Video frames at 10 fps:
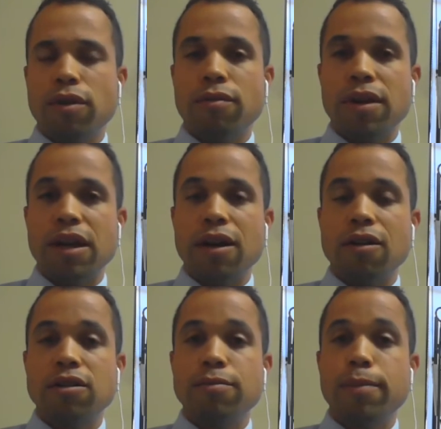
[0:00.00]
in two or
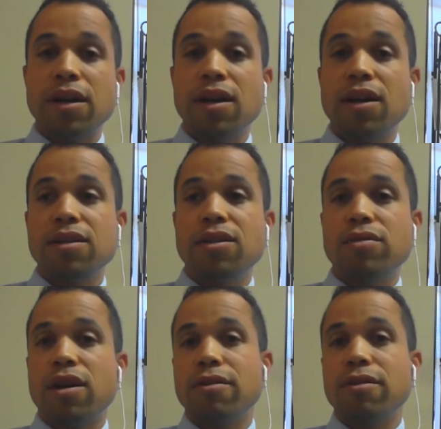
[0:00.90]
three years
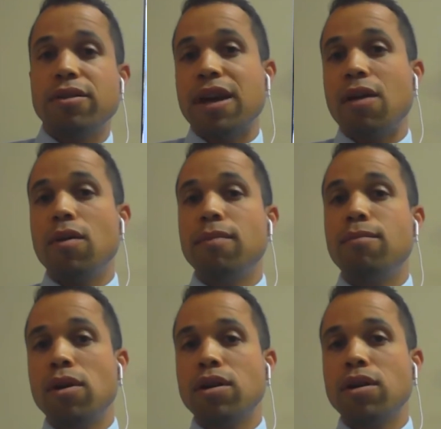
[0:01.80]
because those arteries are
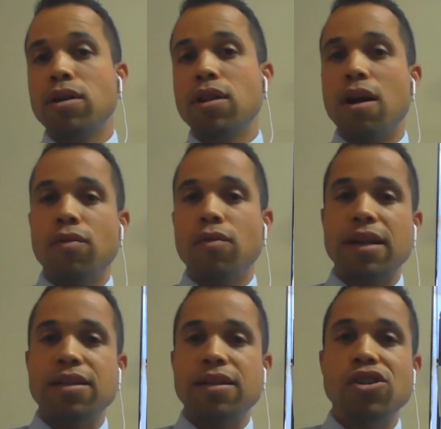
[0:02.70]
now more clogged,
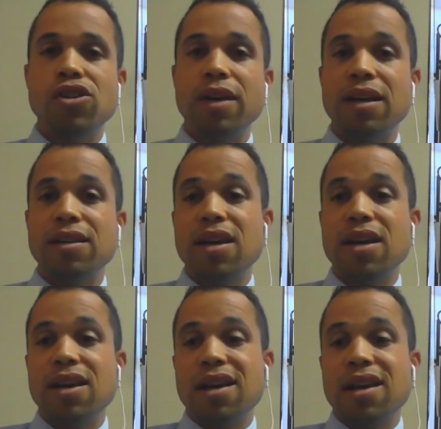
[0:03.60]
or that tissue
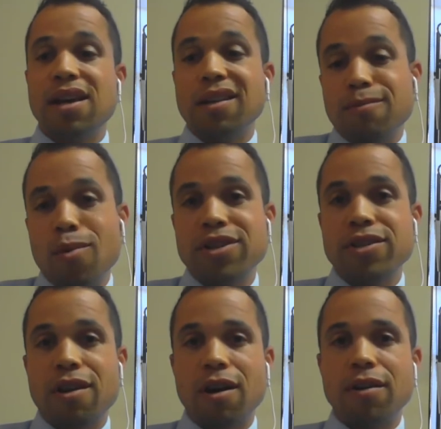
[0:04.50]
is a little
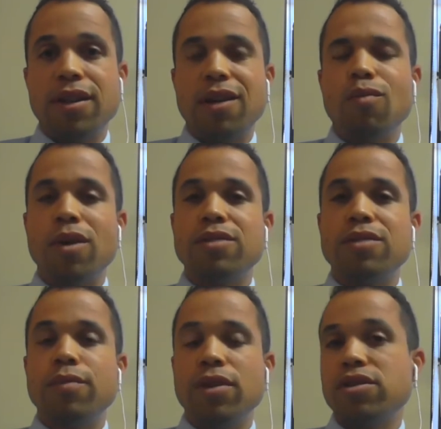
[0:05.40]
more scarred than
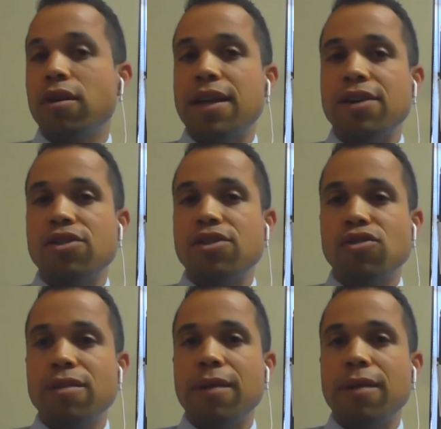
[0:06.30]
it was when you started
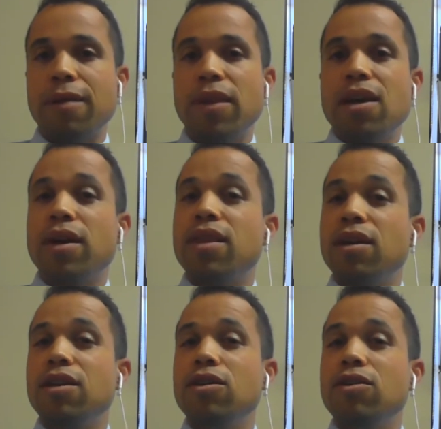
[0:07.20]
that treatment.
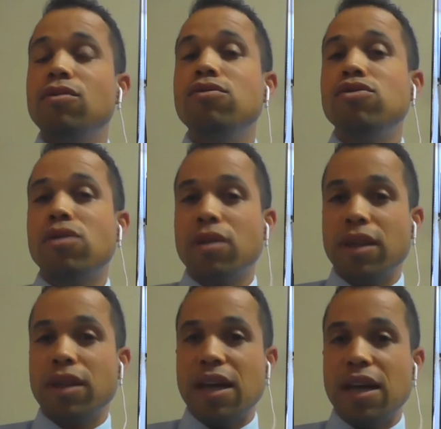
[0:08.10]
So I think
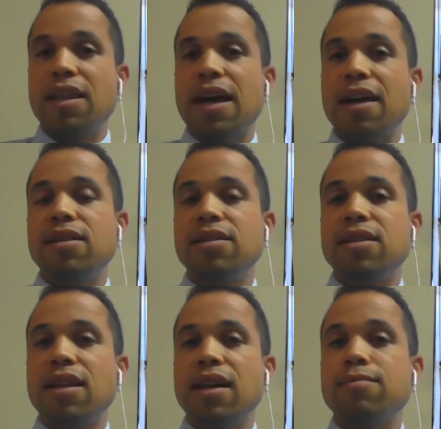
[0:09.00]
usually
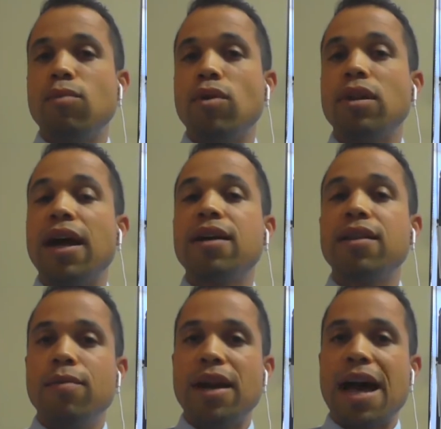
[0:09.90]
that is, that is more
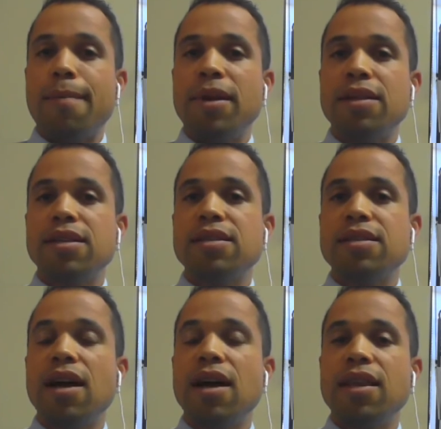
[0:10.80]
likely what
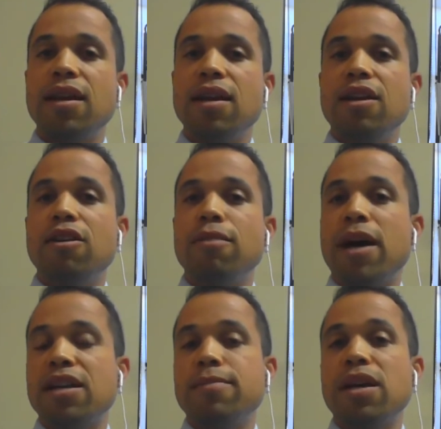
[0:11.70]
happens. It's not that
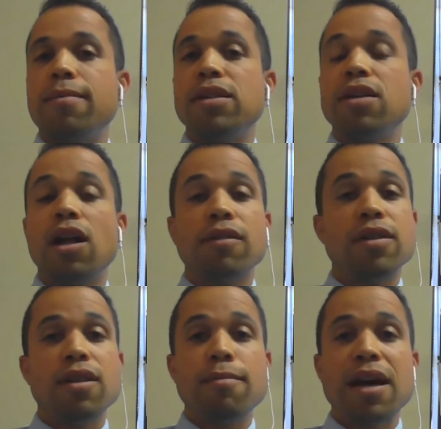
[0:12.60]
your body's becoming
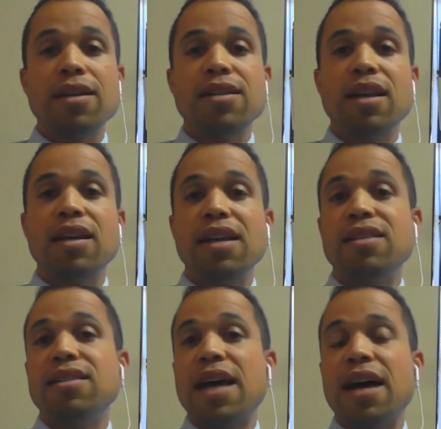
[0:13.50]
tolerant to the
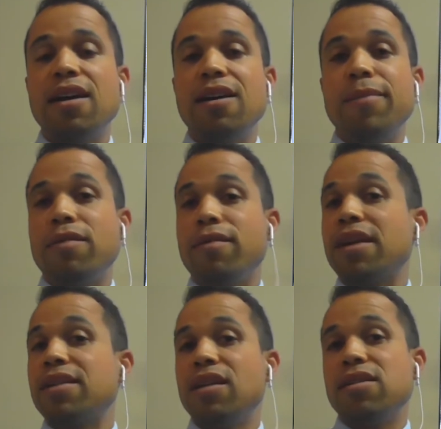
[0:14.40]
medicine, it's that
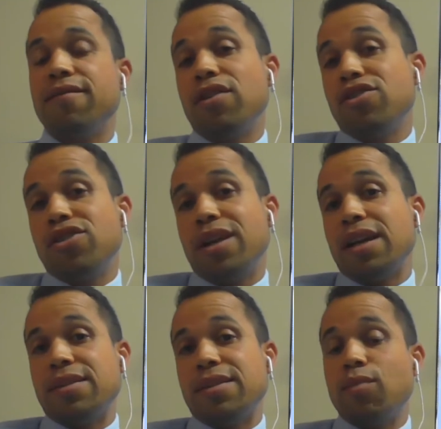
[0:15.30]
the erectile
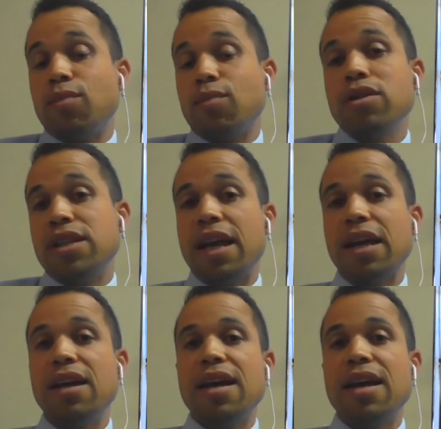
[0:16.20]
dysfunctioning is, is
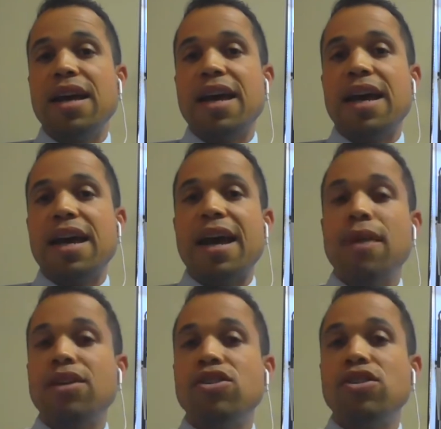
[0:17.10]
worsening,
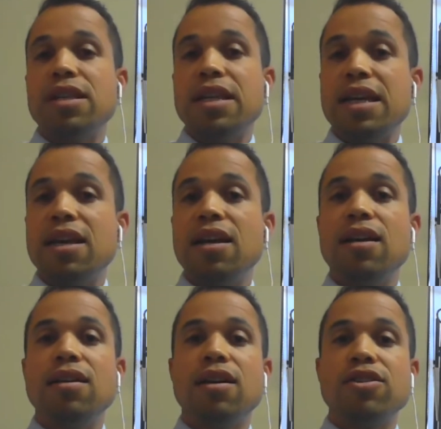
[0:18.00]
and you may just
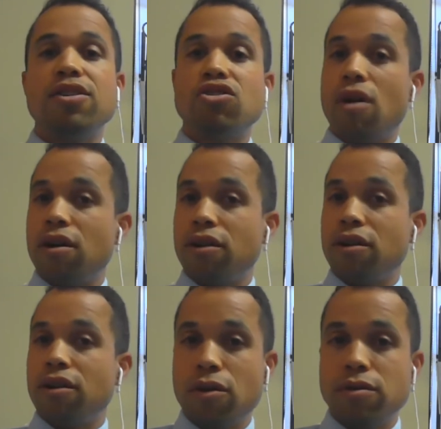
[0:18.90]
need a
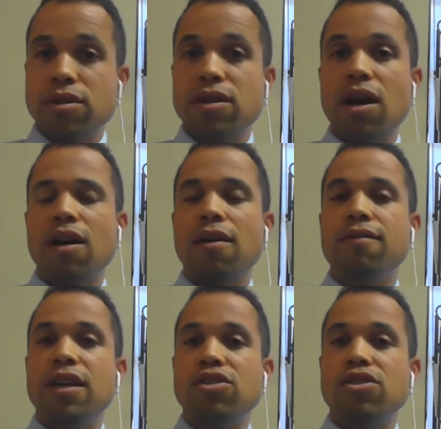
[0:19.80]
stronger dose
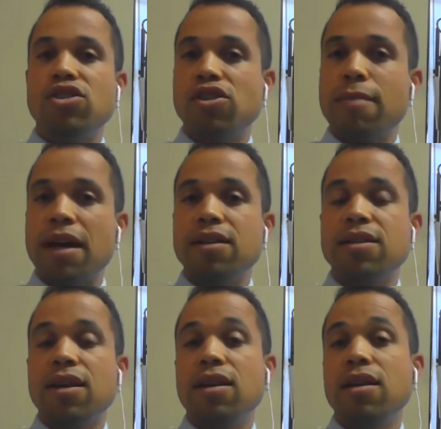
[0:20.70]
of the
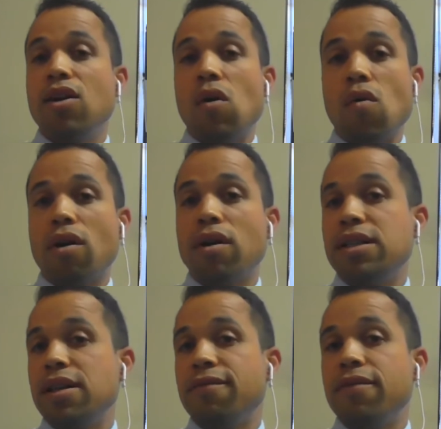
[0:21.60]
injection medicine
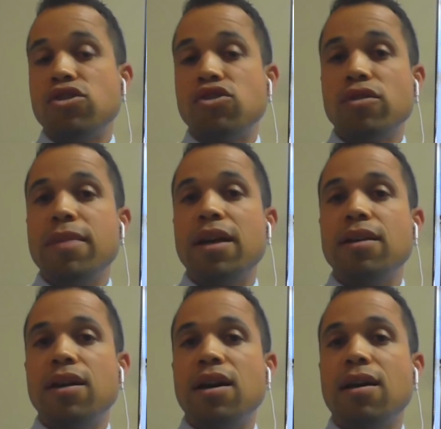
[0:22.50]
or a different
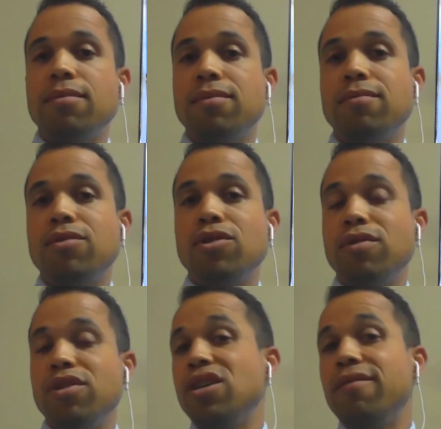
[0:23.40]
treatment um,
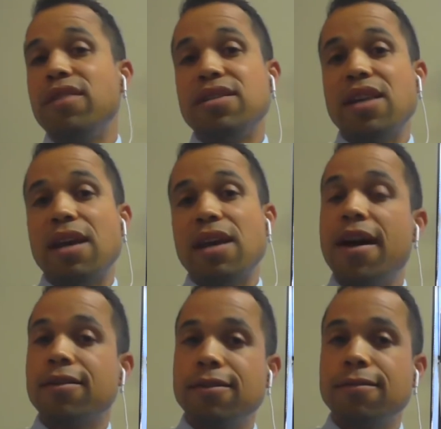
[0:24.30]
to achieve the
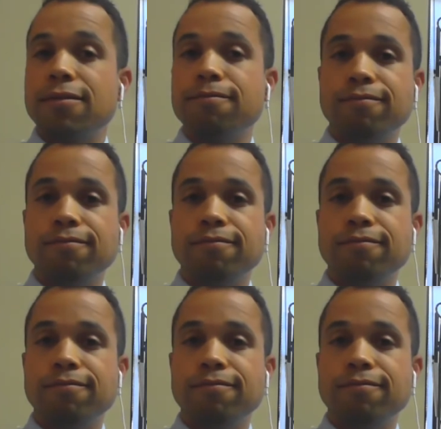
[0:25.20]
same effect.